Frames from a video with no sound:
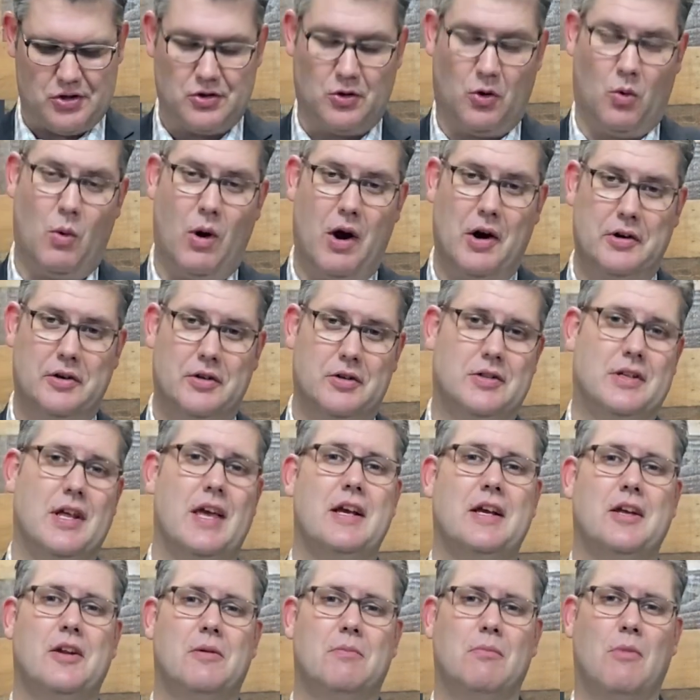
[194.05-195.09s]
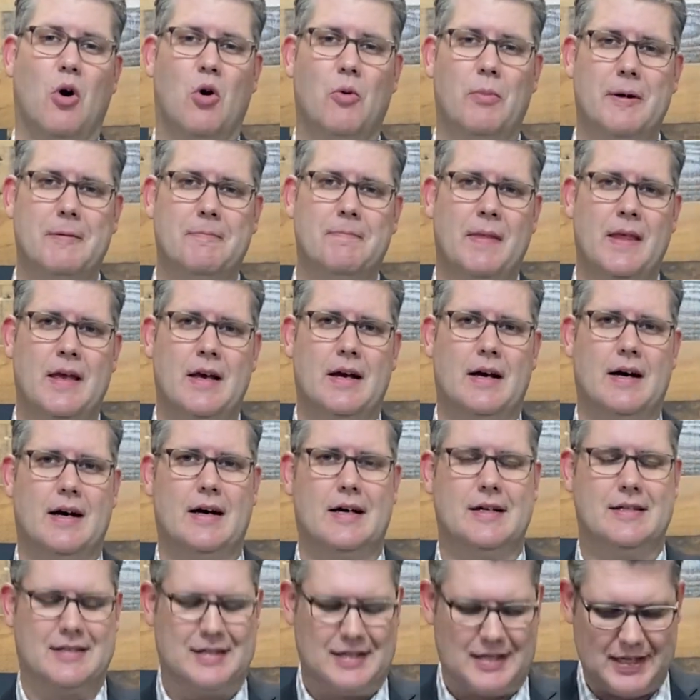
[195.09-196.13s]
So while you're taking a moment
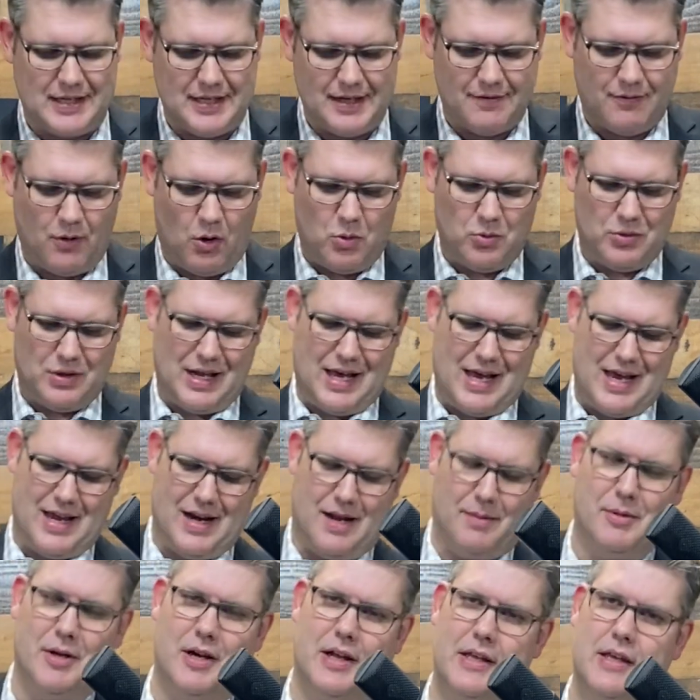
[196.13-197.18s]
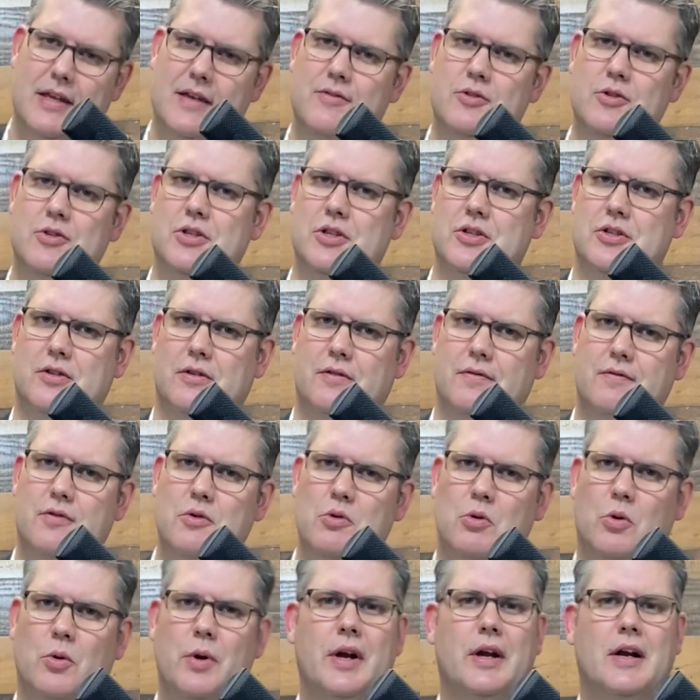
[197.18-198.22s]
uh, to give online, I'm going to give you just a
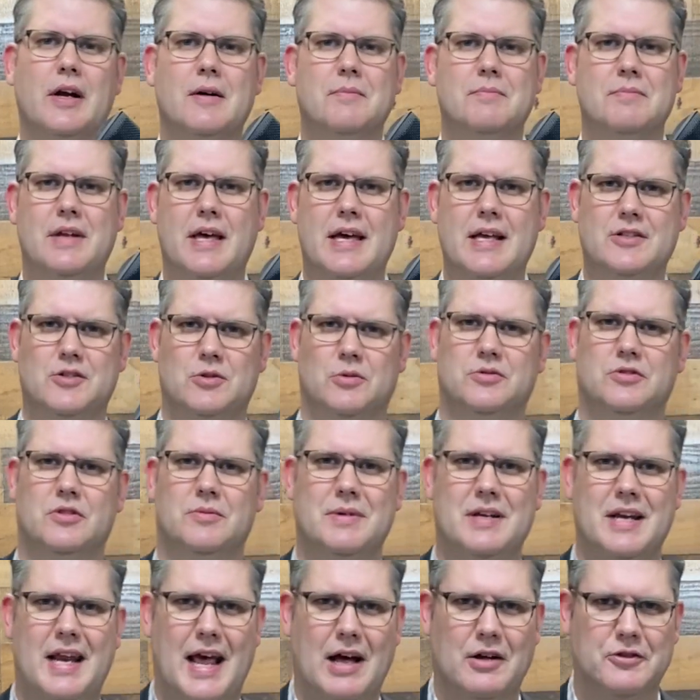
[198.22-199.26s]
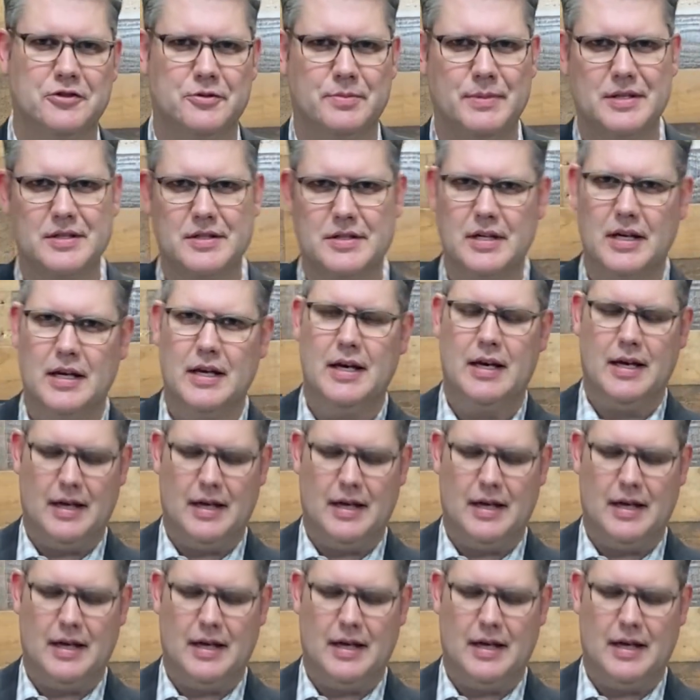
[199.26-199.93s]
few quick updates on some announcements